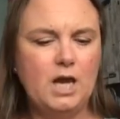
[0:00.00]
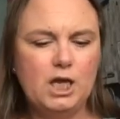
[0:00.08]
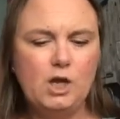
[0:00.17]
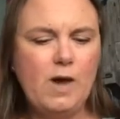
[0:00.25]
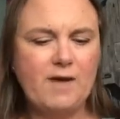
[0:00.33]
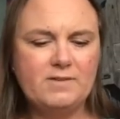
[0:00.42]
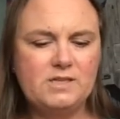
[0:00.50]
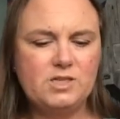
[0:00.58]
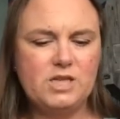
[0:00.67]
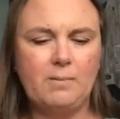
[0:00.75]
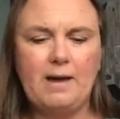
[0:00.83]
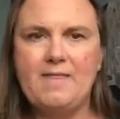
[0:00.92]
"You haven't stood
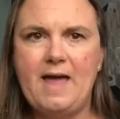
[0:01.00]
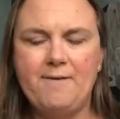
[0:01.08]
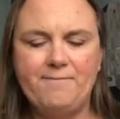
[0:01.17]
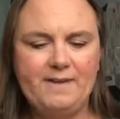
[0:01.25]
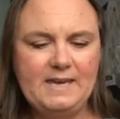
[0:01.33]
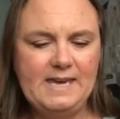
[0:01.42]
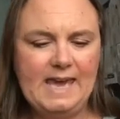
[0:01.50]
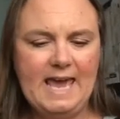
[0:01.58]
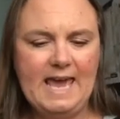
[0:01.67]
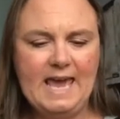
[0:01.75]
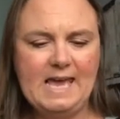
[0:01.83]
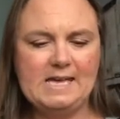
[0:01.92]
up like that for
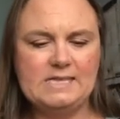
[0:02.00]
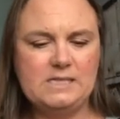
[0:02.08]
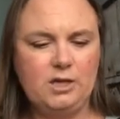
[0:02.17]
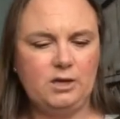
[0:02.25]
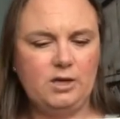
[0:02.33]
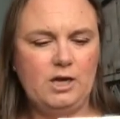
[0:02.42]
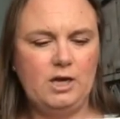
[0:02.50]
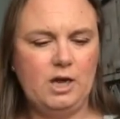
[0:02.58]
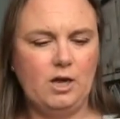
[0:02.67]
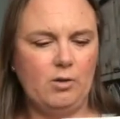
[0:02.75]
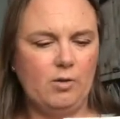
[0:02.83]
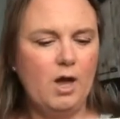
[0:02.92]
years. Look at
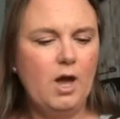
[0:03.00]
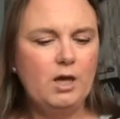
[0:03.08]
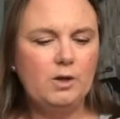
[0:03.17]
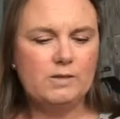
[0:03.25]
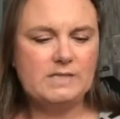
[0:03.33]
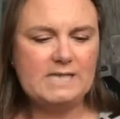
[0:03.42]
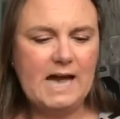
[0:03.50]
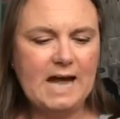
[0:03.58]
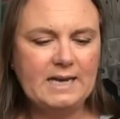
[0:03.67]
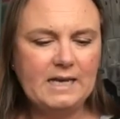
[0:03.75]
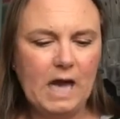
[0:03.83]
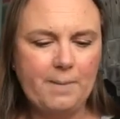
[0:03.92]
you. You're
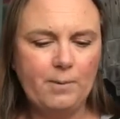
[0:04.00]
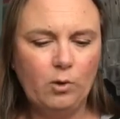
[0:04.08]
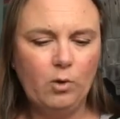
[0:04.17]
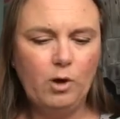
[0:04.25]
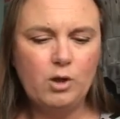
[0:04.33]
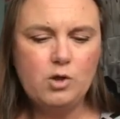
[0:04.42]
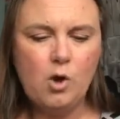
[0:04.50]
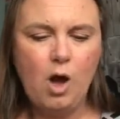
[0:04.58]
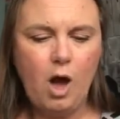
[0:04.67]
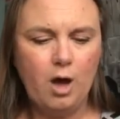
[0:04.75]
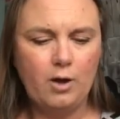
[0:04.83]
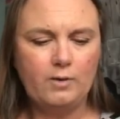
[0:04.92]
standing up all on
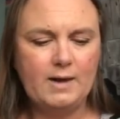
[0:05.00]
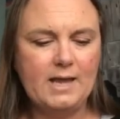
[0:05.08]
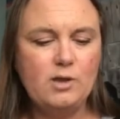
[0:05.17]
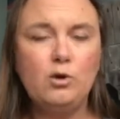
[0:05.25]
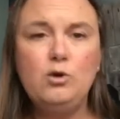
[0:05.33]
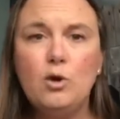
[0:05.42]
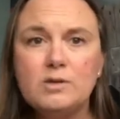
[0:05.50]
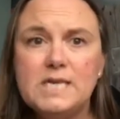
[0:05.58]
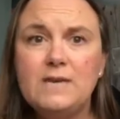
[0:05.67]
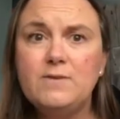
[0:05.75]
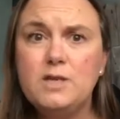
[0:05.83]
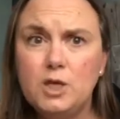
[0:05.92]
your own, and you're not
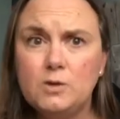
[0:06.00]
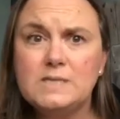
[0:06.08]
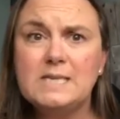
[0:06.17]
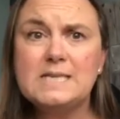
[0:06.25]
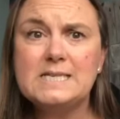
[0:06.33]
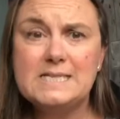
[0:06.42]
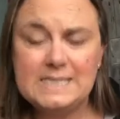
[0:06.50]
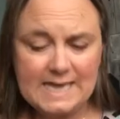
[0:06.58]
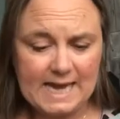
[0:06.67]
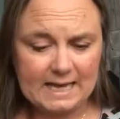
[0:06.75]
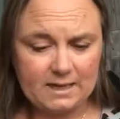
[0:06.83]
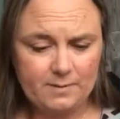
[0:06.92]
even using a
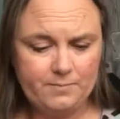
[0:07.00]
stick."